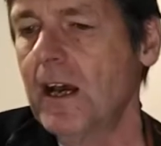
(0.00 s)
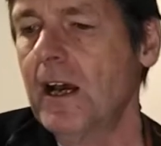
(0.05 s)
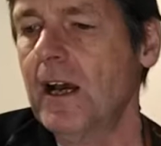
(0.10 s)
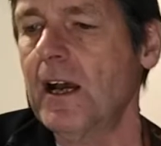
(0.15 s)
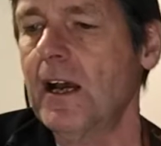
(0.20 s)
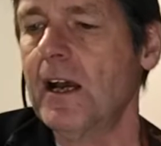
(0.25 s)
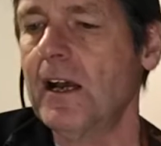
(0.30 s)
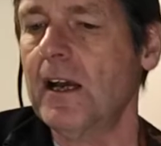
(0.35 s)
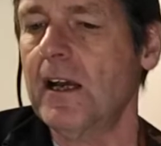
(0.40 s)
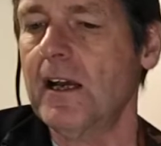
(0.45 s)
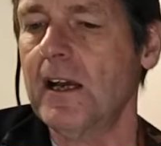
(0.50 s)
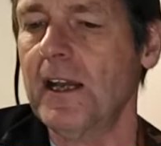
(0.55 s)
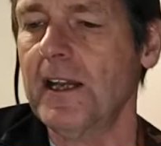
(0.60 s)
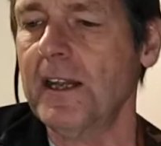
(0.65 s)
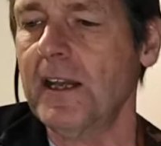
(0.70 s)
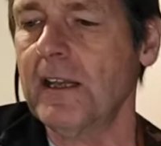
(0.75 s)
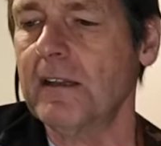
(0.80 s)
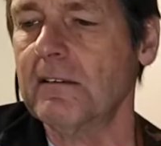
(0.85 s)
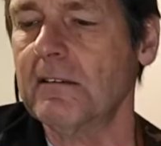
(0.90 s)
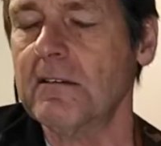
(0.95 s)
And
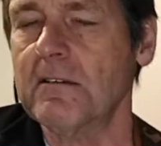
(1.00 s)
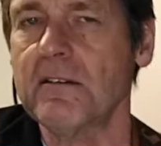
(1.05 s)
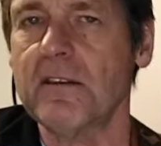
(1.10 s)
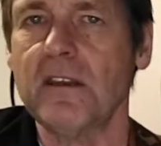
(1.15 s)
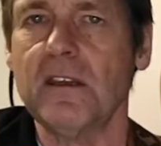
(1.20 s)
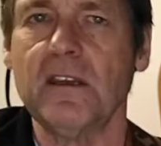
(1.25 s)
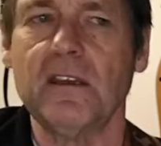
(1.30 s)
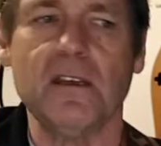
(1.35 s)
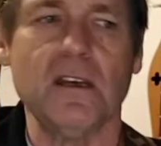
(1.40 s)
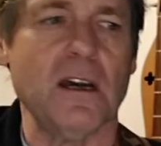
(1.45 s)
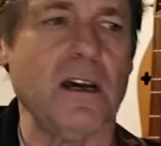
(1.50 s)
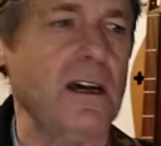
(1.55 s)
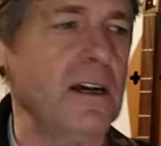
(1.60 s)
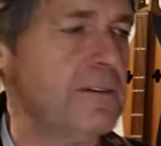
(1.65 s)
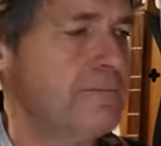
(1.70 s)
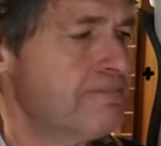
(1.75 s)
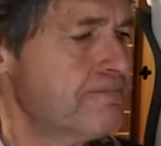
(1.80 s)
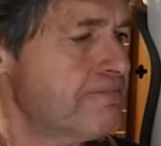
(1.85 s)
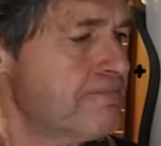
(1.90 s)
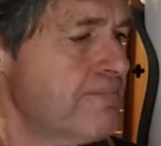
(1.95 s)
then
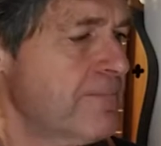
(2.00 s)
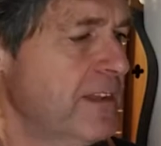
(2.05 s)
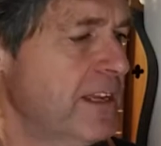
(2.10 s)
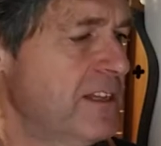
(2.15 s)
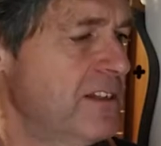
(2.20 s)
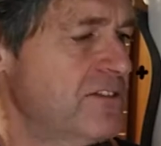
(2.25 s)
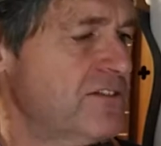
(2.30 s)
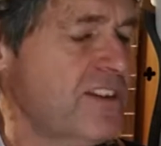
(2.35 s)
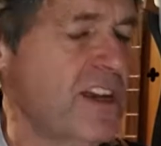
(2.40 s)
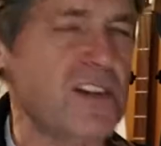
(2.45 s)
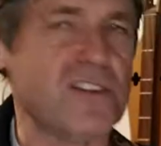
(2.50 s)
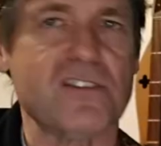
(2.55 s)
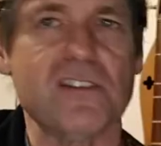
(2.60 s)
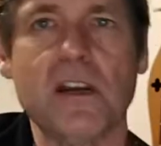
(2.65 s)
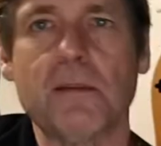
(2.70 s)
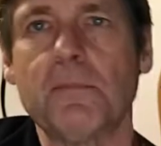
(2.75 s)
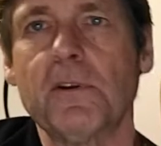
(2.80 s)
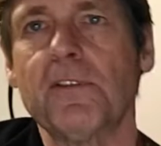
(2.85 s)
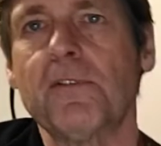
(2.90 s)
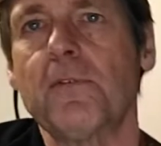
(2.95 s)
the session
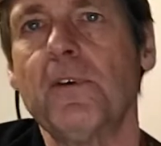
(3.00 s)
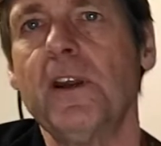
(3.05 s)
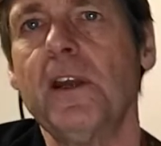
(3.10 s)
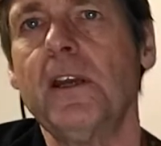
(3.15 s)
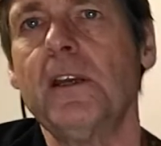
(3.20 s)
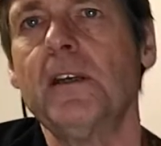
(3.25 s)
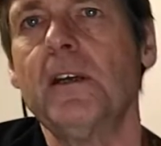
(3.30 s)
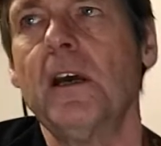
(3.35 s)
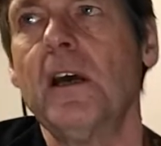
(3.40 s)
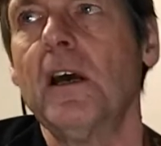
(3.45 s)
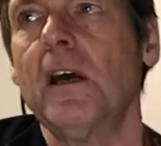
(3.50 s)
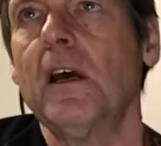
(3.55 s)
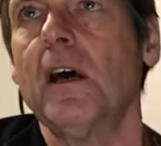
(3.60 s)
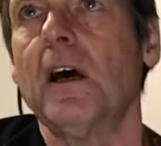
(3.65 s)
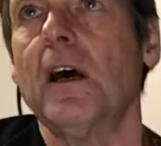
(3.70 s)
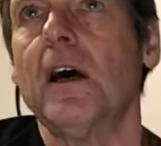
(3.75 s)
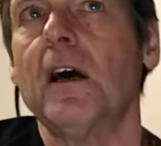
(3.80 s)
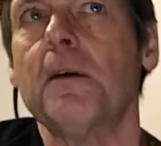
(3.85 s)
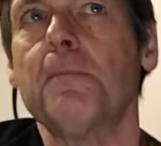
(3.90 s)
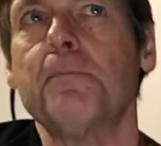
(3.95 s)
number 3
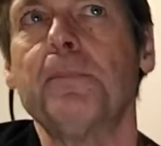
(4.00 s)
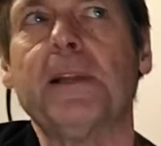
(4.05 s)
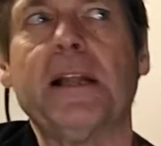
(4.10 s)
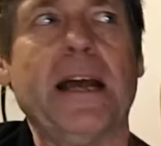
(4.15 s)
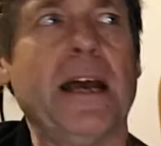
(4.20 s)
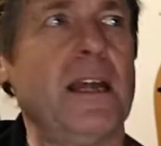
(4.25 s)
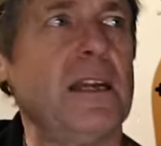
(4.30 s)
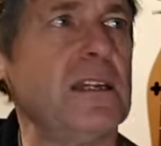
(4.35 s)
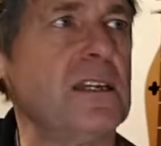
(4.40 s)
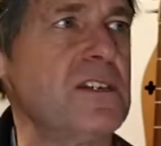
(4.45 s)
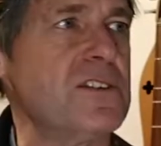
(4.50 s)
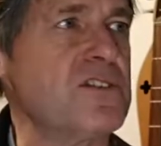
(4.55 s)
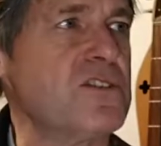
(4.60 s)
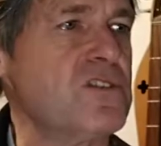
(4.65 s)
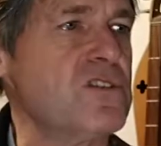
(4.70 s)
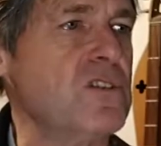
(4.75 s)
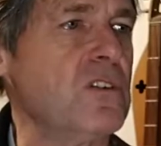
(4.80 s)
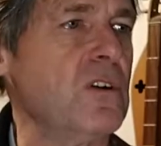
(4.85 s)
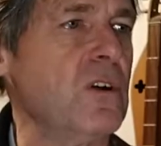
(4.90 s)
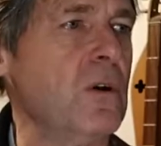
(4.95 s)
plan is
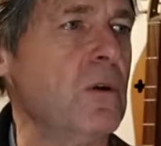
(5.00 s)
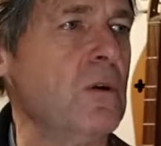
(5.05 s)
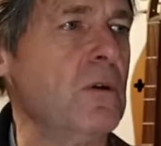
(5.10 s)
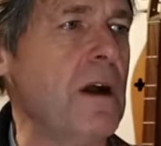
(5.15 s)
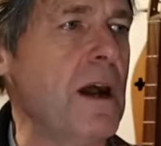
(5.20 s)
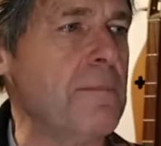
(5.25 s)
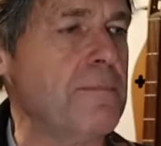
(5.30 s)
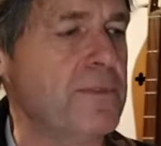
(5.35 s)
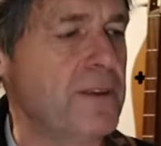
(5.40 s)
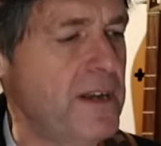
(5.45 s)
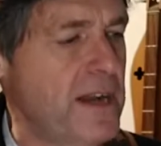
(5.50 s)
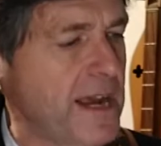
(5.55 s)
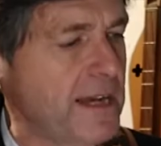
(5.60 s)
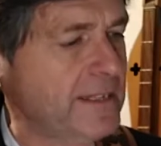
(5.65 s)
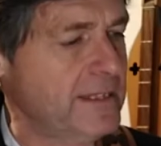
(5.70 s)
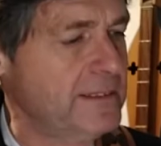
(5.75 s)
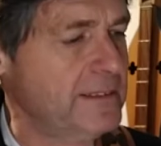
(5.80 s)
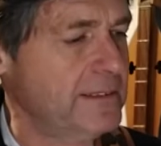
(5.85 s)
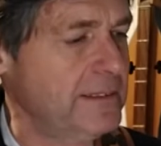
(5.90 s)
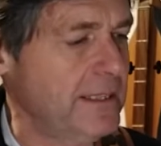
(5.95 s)
to go up the
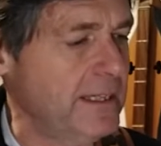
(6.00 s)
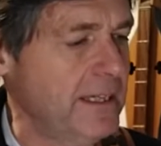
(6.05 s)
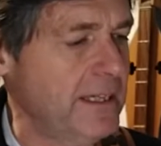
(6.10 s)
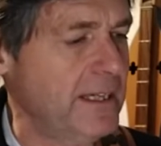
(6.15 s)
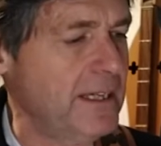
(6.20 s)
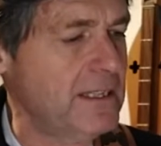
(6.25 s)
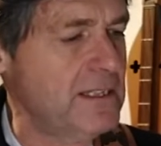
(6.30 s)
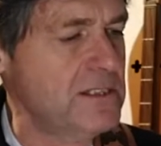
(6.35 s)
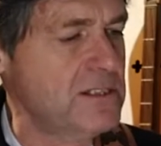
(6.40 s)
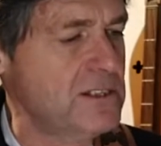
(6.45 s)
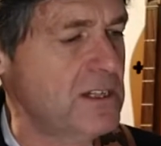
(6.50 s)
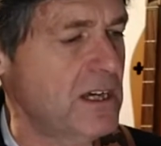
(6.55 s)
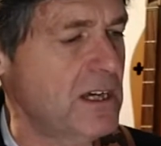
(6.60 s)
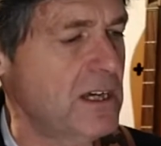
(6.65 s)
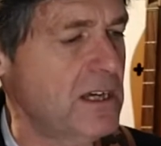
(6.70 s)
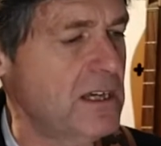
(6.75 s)
neck and